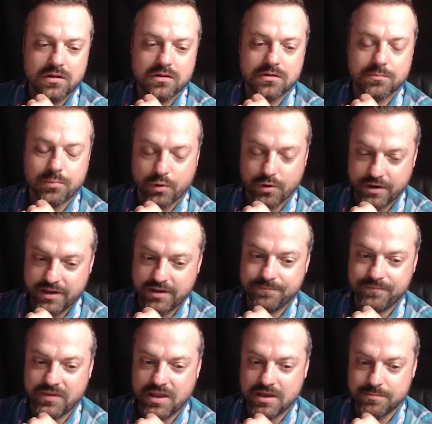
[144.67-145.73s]
The boy
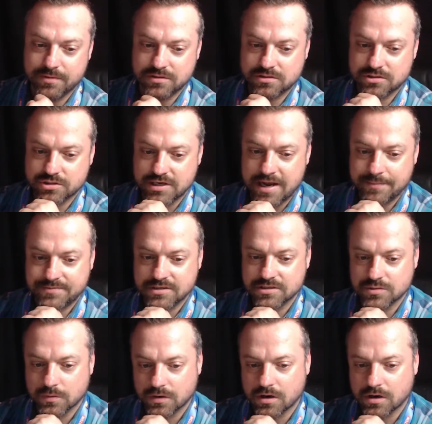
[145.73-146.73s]
had been strapped into a